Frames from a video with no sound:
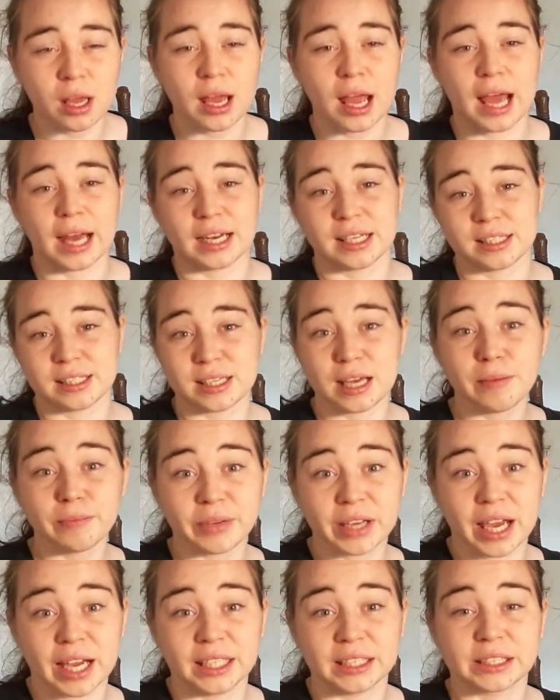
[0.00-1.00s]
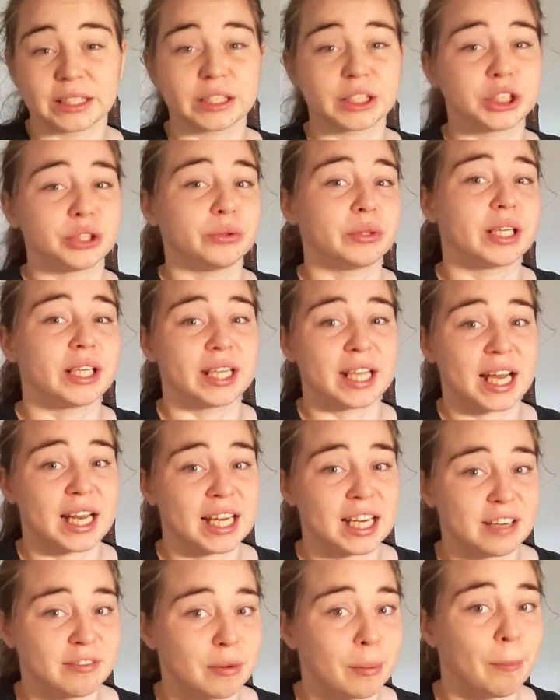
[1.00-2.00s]
And in some cases, you can get
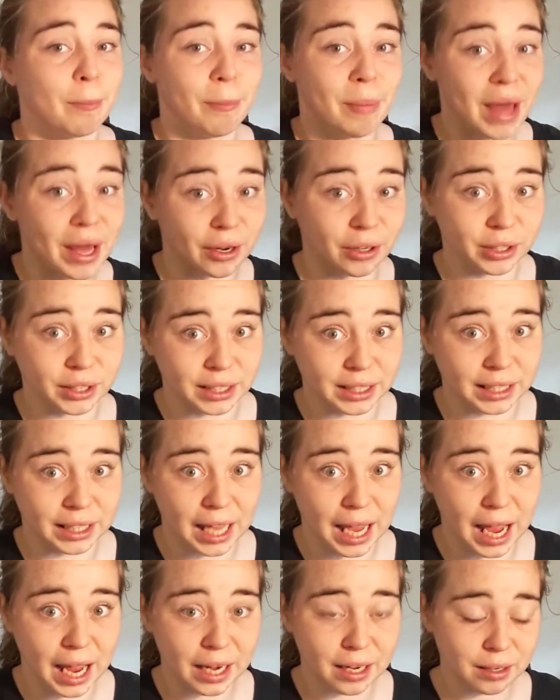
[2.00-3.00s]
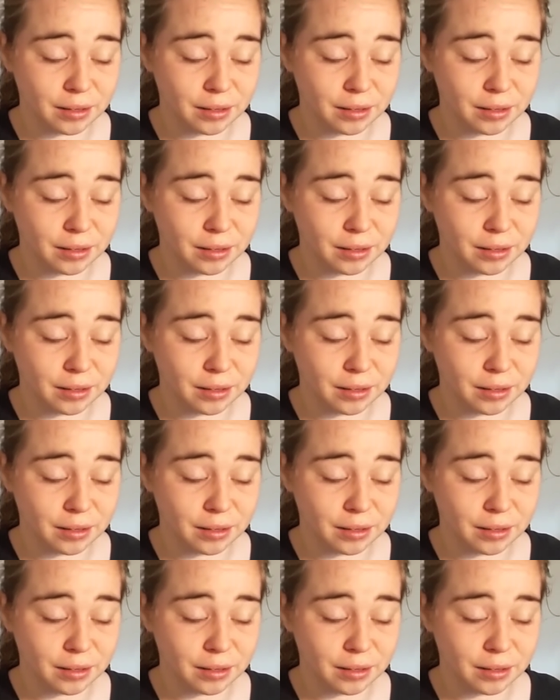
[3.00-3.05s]
even better than that.